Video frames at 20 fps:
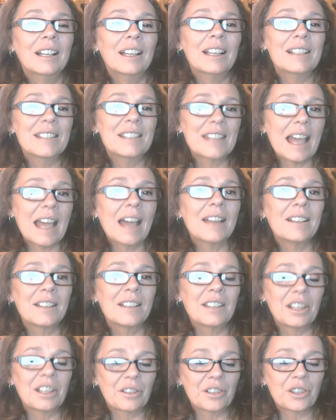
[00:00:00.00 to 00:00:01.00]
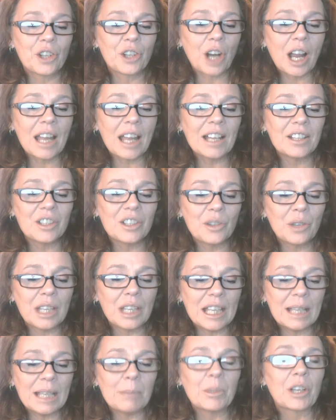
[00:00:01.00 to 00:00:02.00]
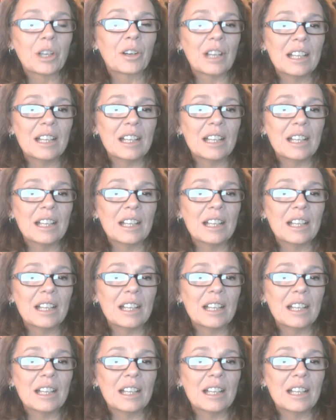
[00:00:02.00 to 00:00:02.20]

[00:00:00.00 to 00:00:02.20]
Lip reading: Is that they're trying to keep their